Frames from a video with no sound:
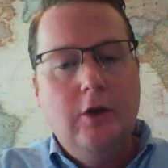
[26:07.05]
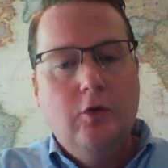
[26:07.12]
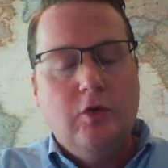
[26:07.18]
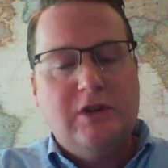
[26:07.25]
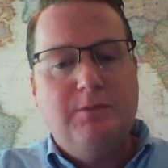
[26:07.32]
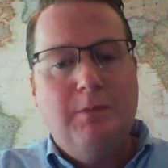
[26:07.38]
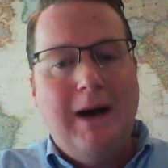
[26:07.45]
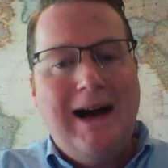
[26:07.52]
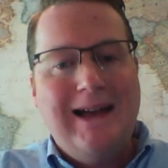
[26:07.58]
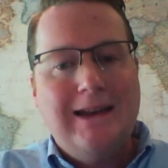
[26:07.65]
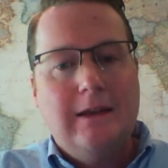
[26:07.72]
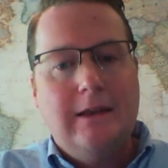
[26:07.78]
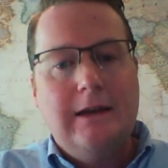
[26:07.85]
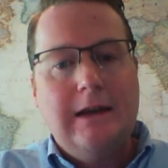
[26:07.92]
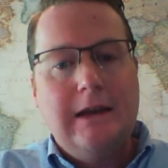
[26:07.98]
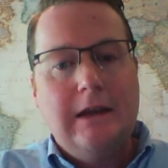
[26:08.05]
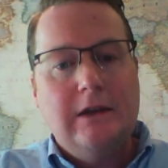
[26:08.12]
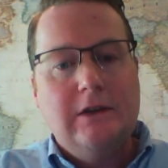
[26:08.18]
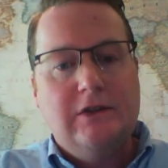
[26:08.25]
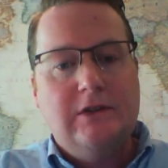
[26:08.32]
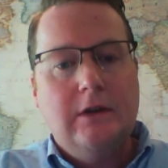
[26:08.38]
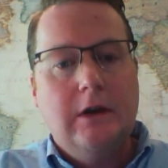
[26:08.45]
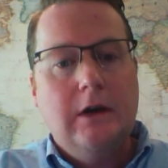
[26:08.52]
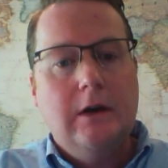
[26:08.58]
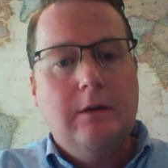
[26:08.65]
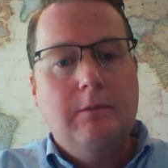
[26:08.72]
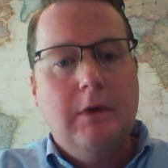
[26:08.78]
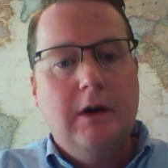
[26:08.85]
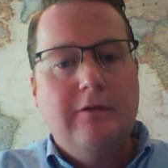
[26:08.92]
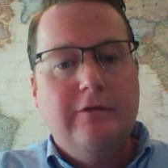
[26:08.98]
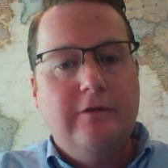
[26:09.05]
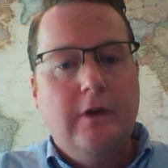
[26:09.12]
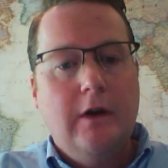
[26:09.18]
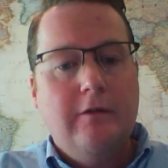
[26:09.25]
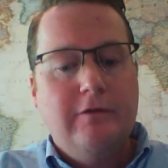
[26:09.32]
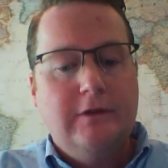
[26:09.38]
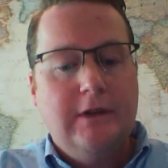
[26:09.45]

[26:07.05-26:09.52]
respond to the needs of